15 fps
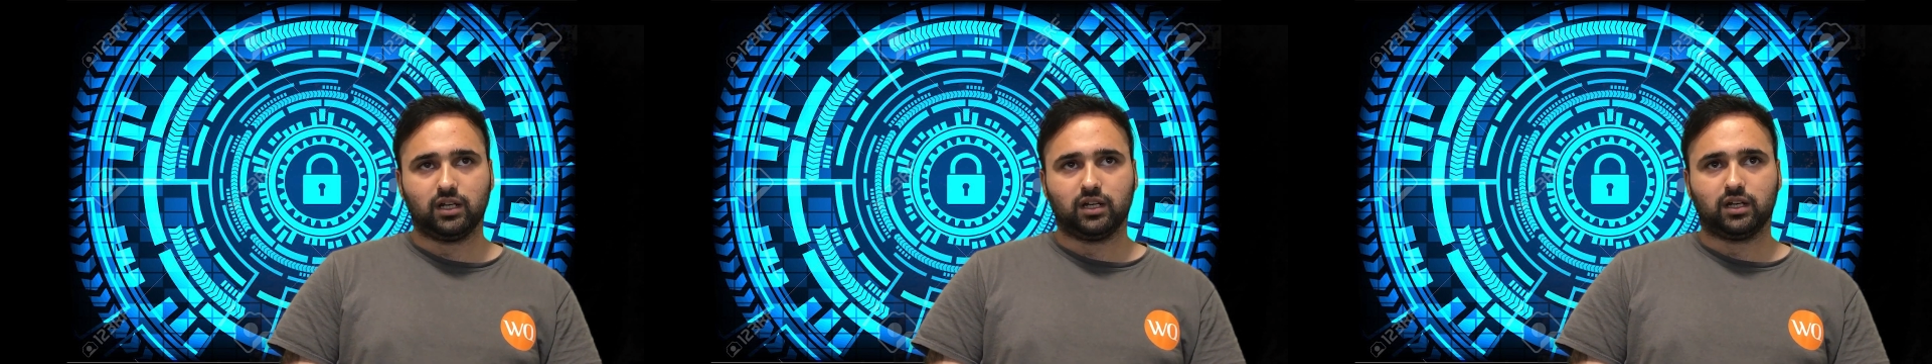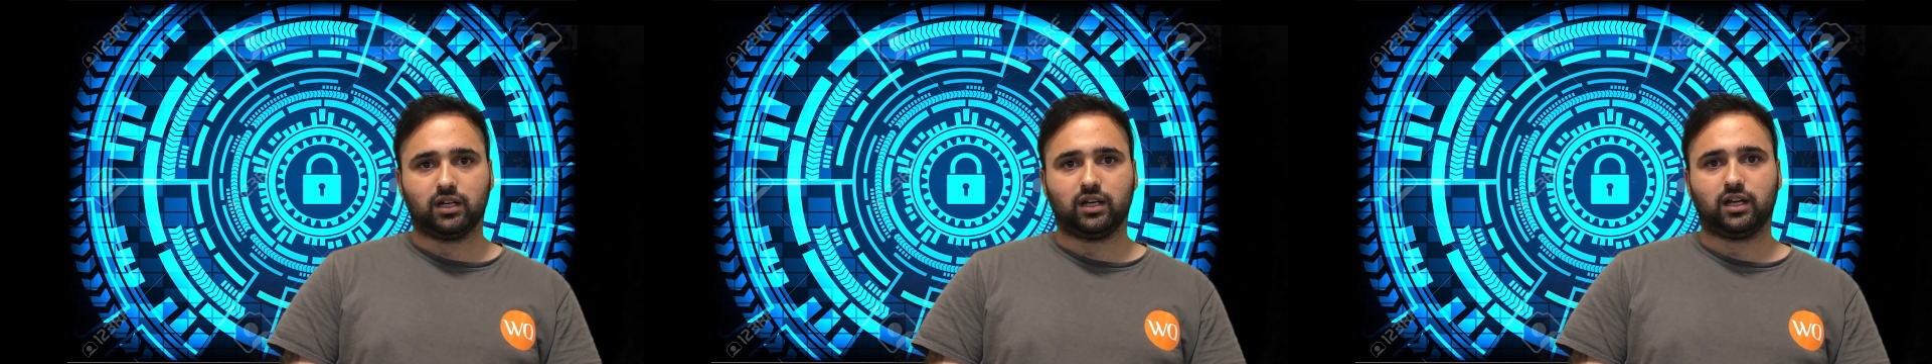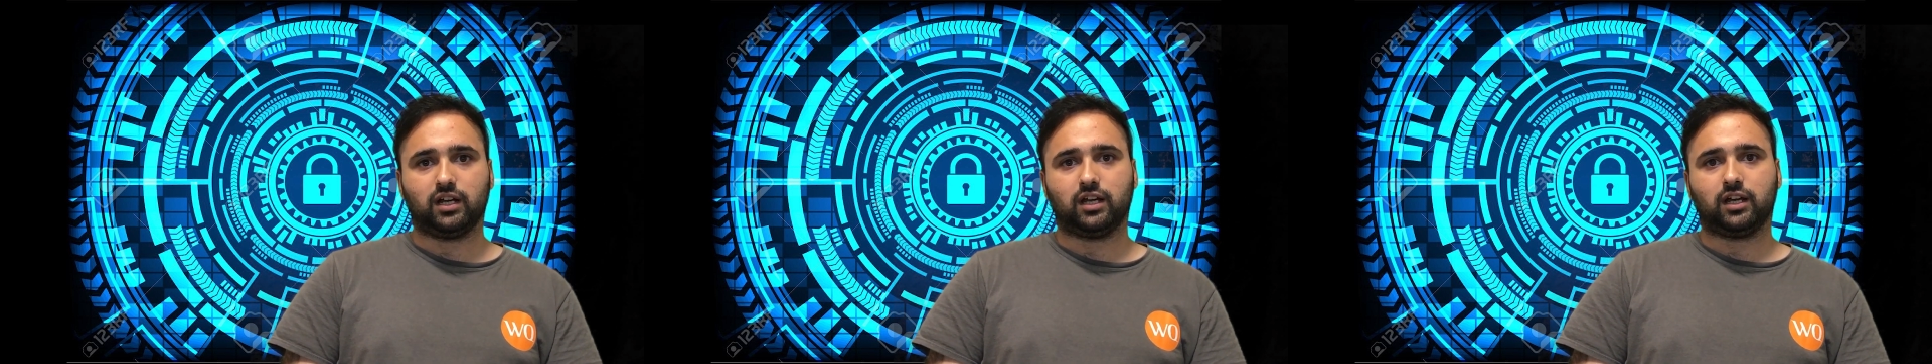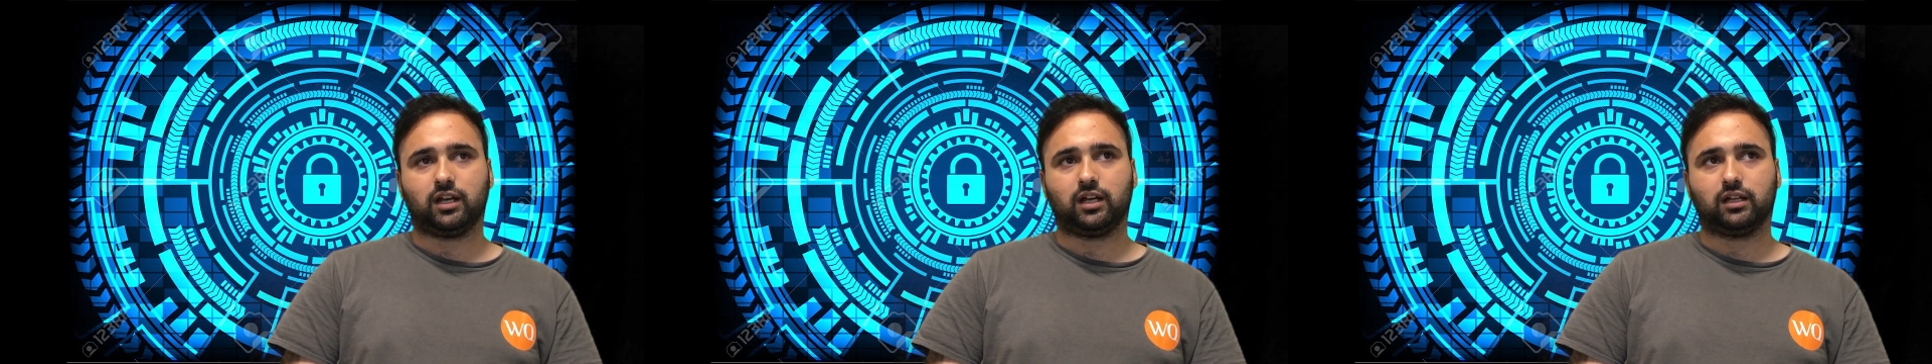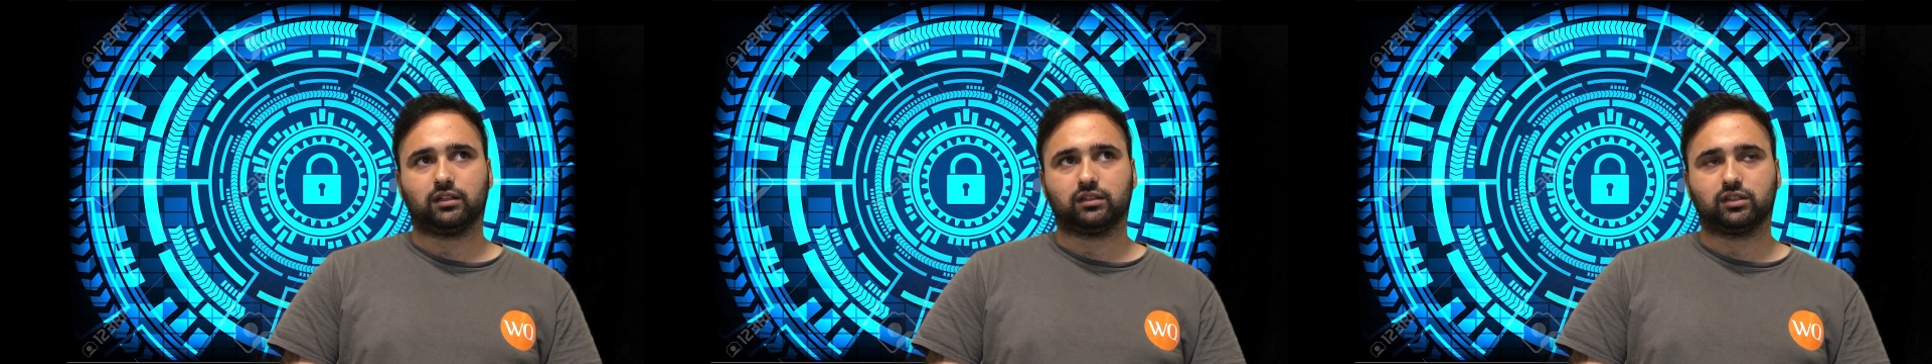
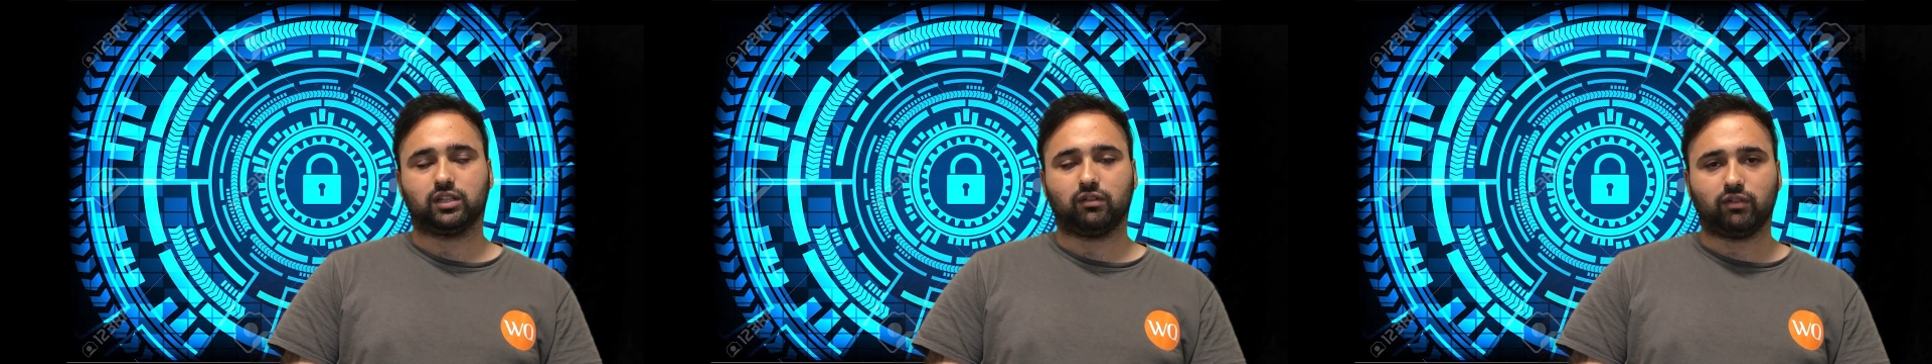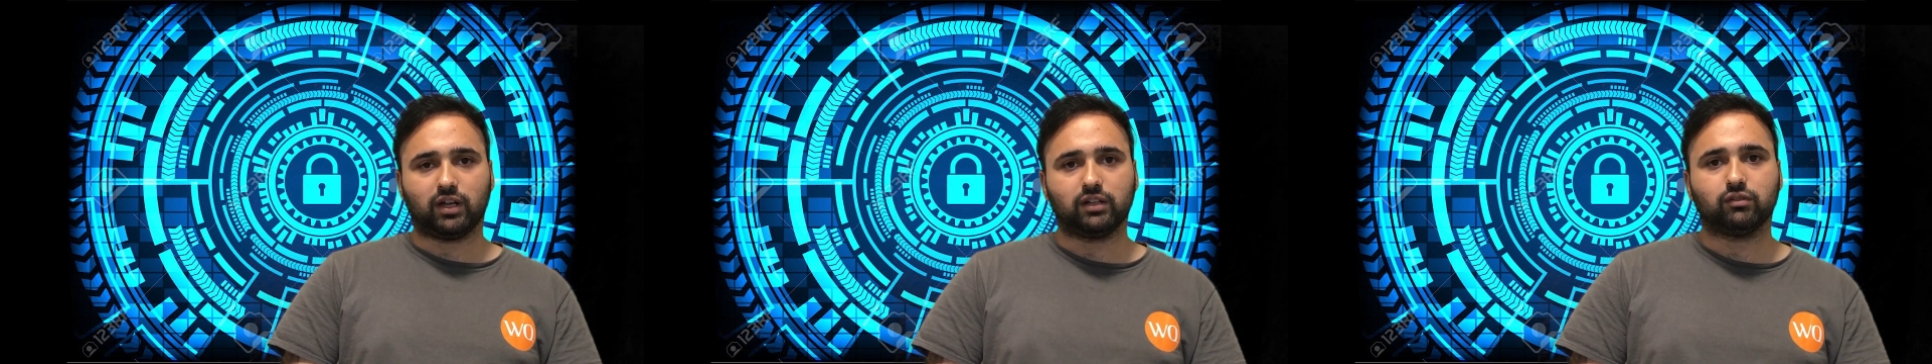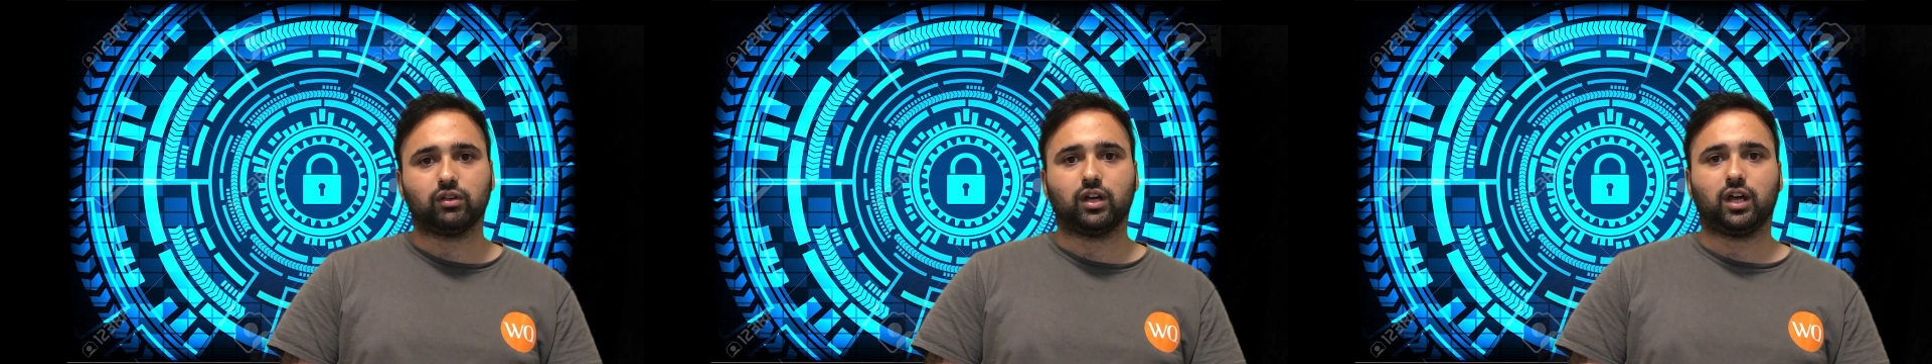The one